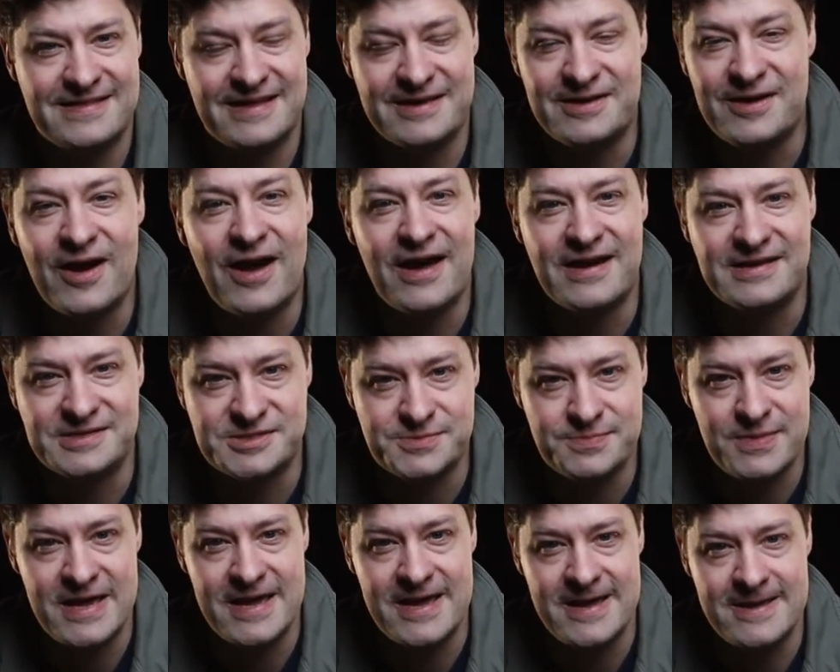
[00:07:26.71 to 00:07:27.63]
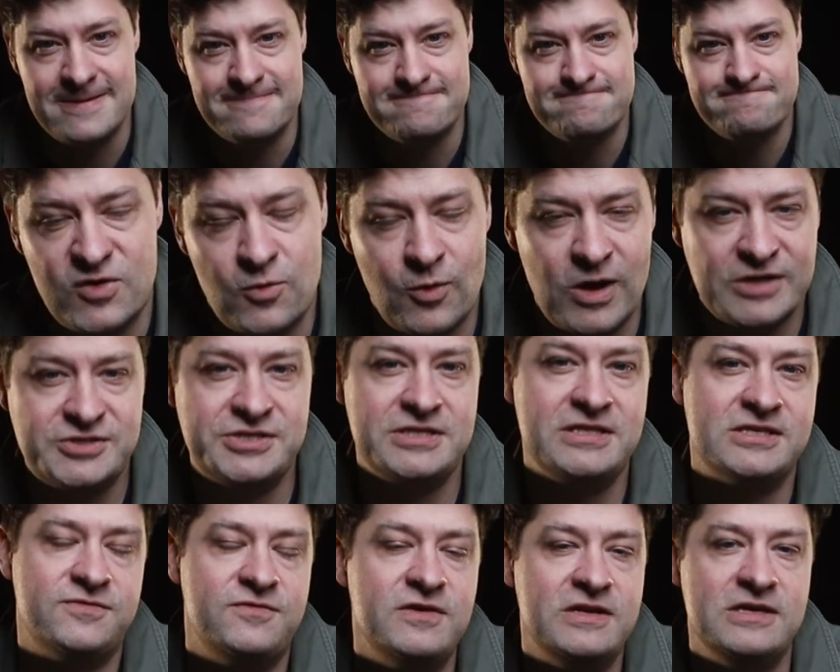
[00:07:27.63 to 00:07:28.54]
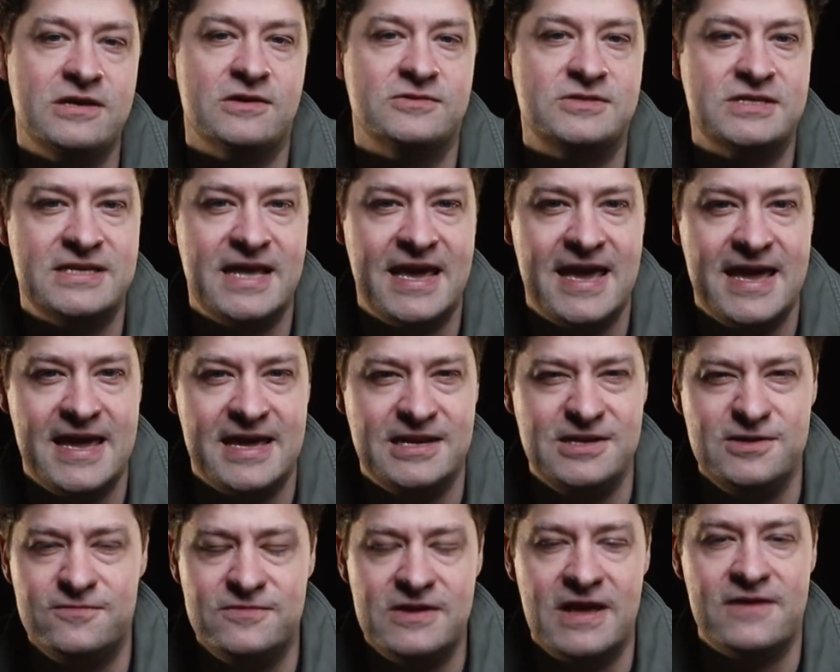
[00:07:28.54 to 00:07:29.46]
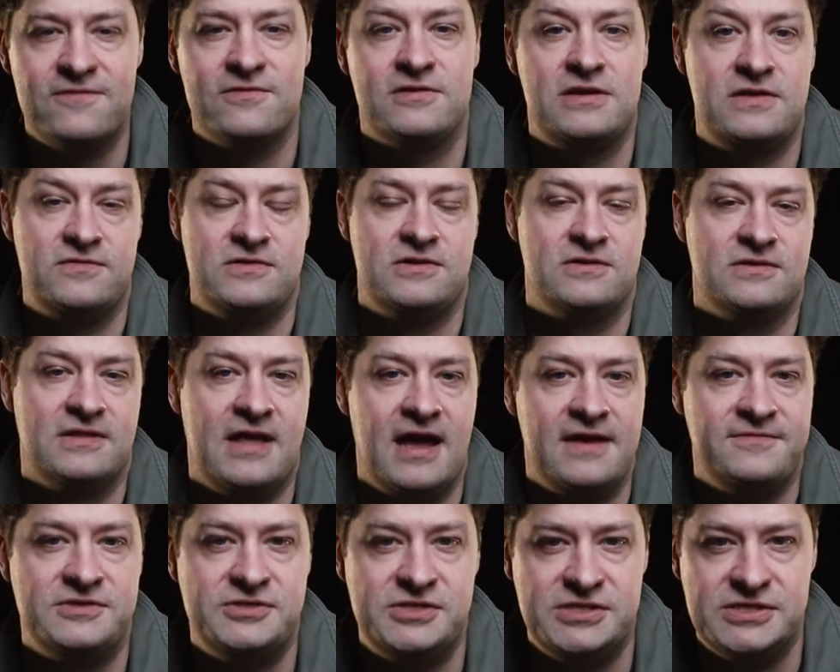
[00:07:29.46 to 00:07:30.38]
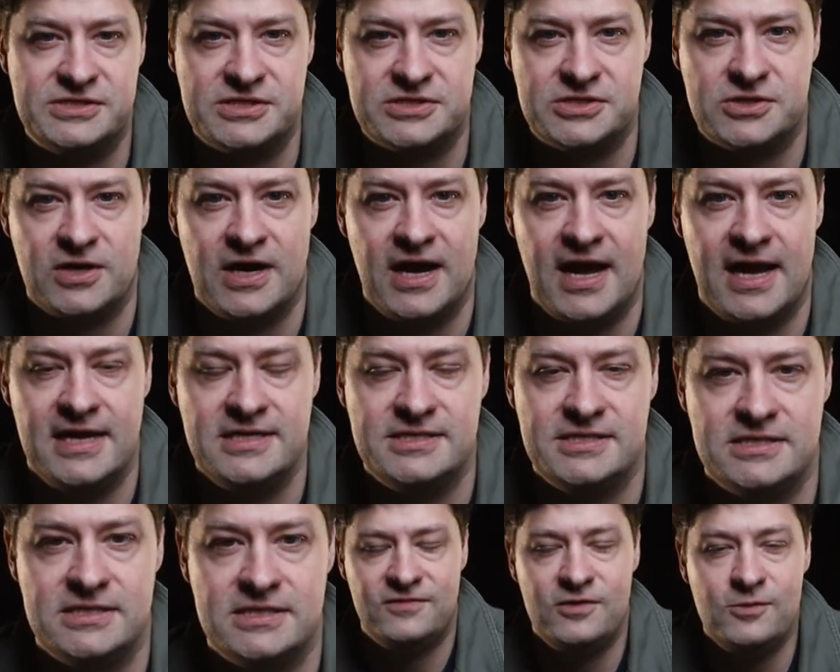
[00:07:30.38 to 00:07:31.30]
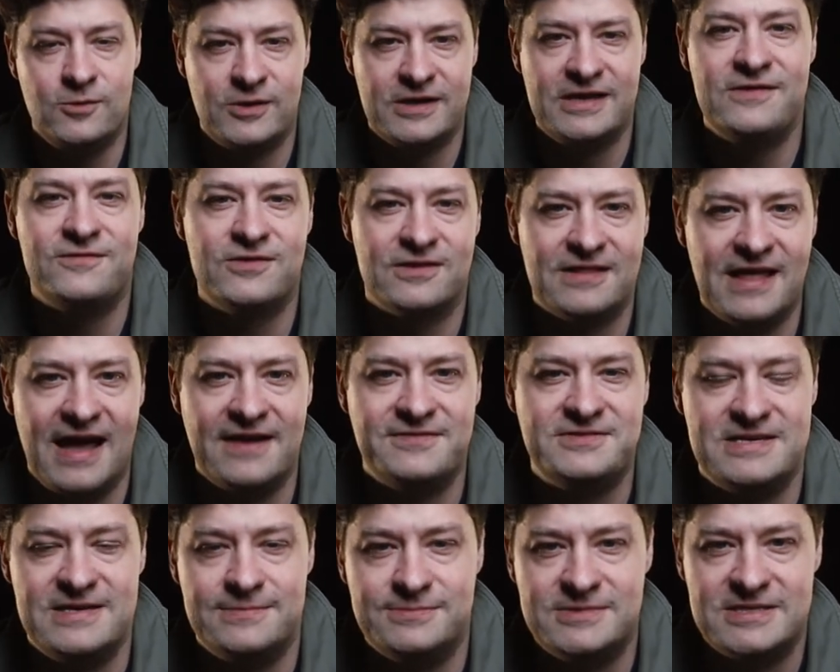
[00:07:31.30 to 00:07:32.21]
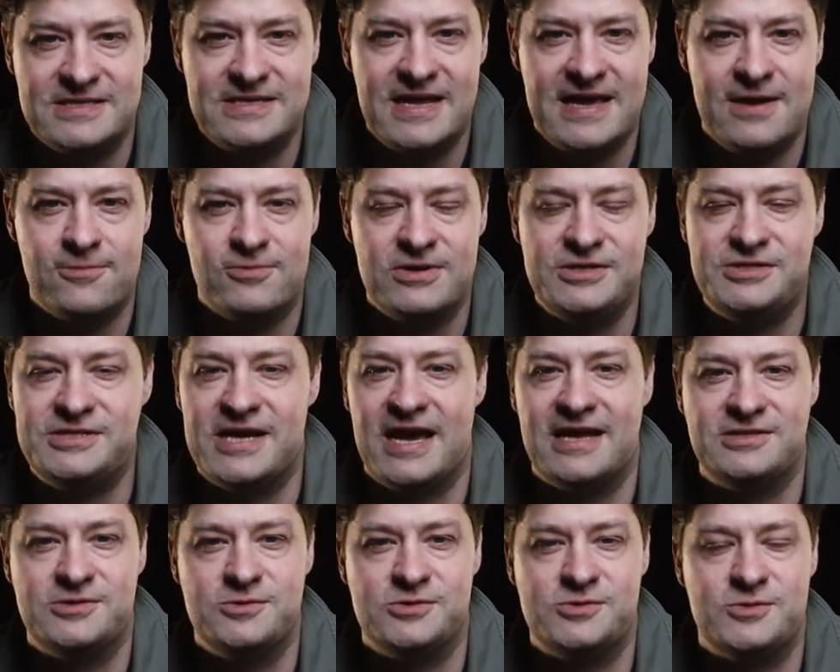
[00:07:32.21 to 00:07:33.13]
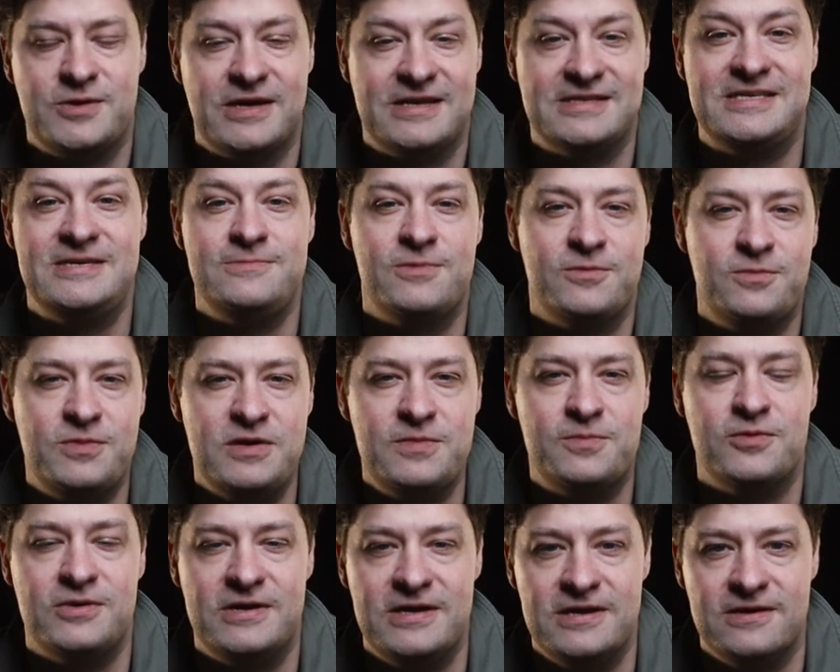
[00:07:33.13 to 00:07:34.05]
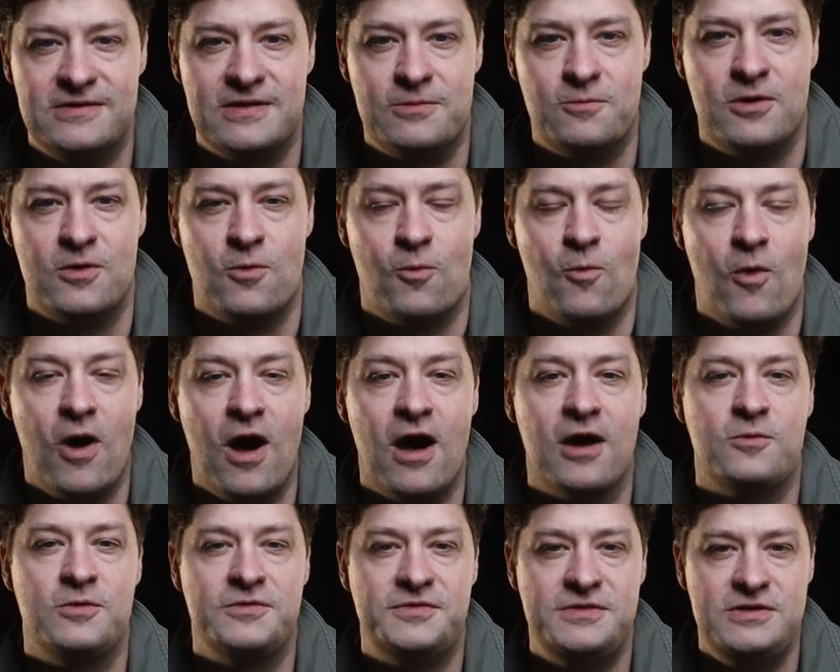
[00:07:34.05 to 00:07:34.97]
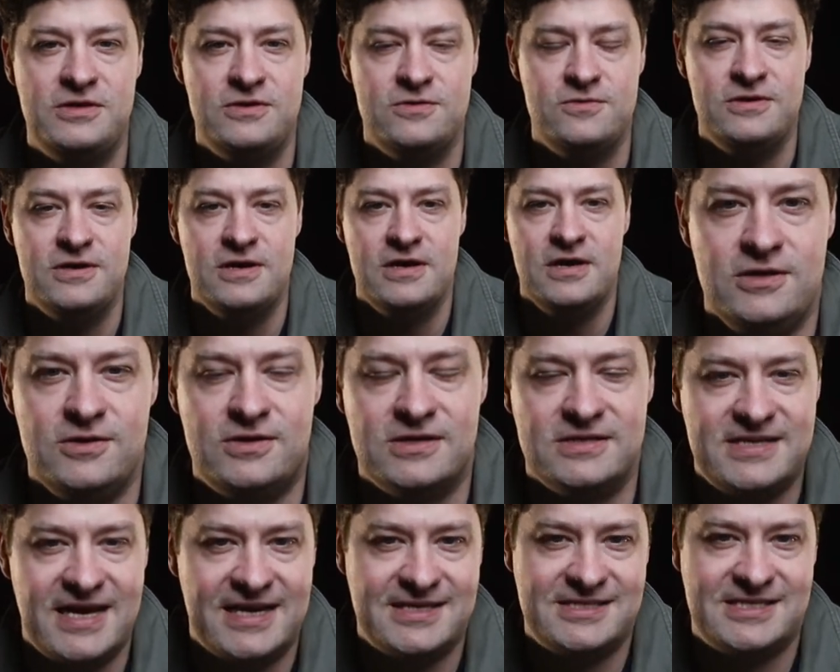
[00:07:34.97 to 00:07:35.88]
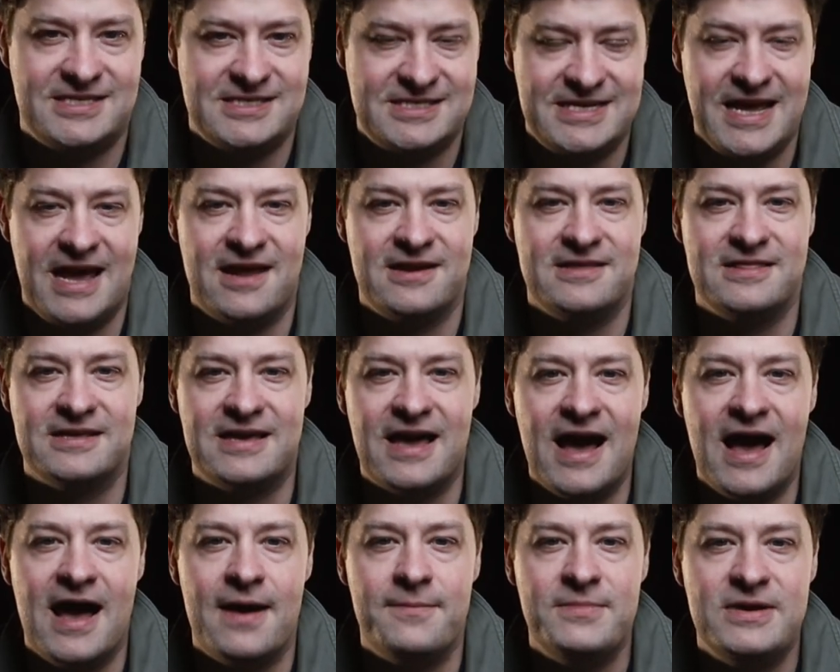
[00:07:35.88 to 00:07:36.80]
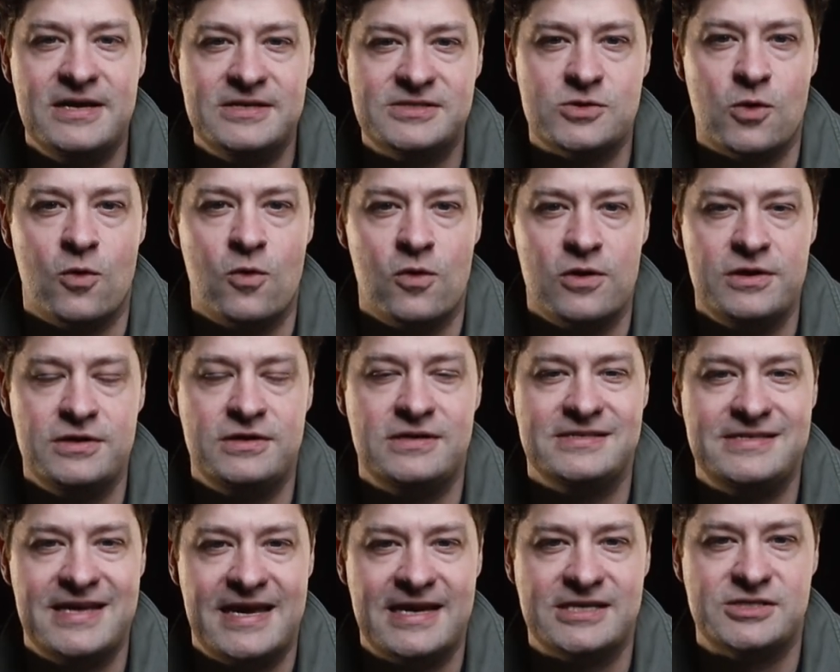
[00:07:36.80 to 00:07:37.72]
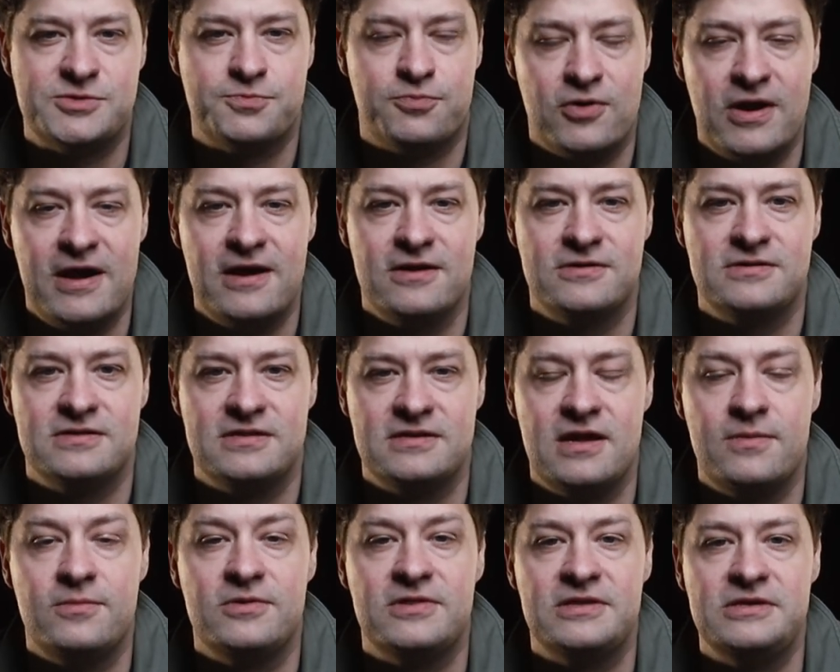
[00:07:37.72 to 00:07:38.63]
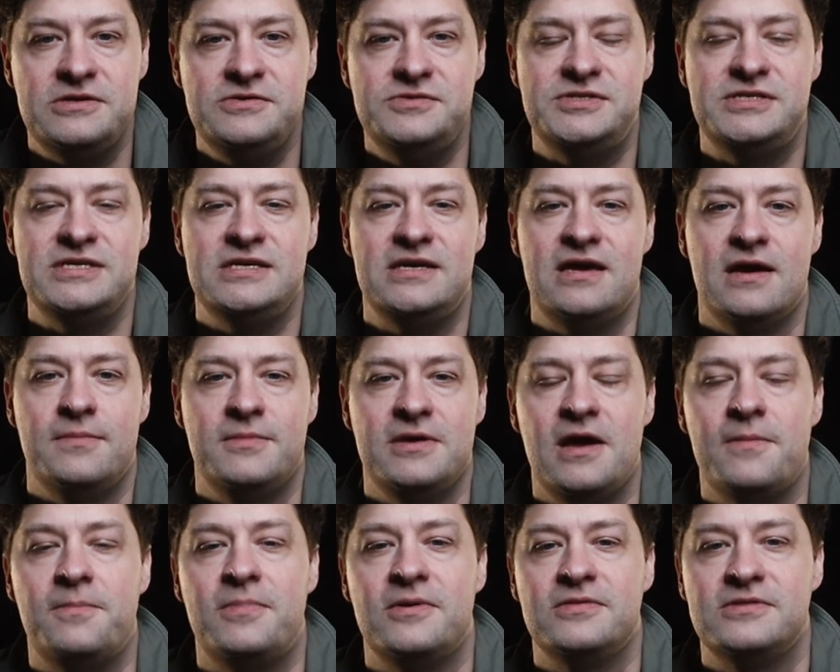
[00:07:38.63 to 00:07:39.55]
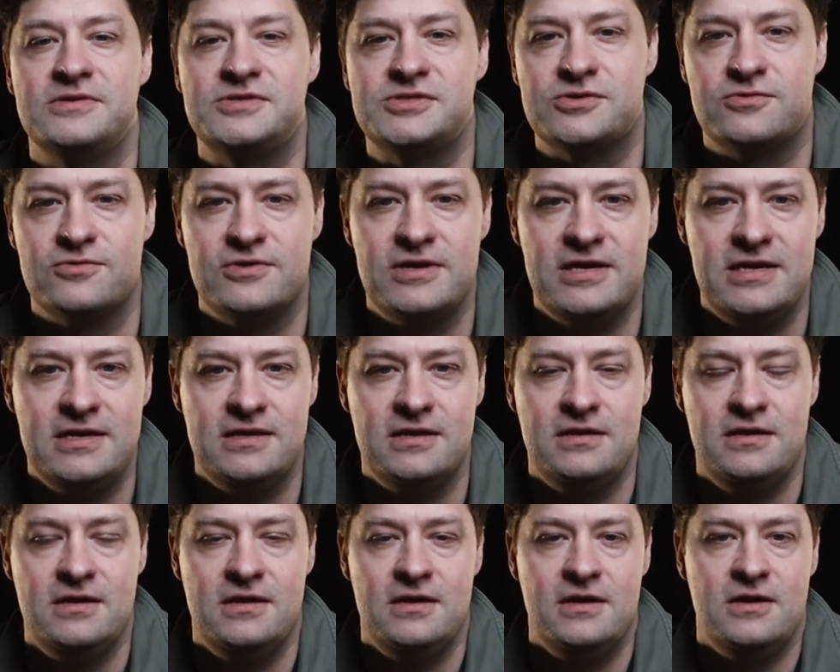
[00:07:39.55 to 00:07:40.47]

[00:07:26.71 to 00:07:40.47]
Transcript: that God has made. If you're watching this video today and you've never given your life to Jesus Christ, if you want to give your life to Him today, reach out to us. We've got a team of people here that want to walk with you. You can text us down in the comments or you can text prayer to the number that you see coming up on the screen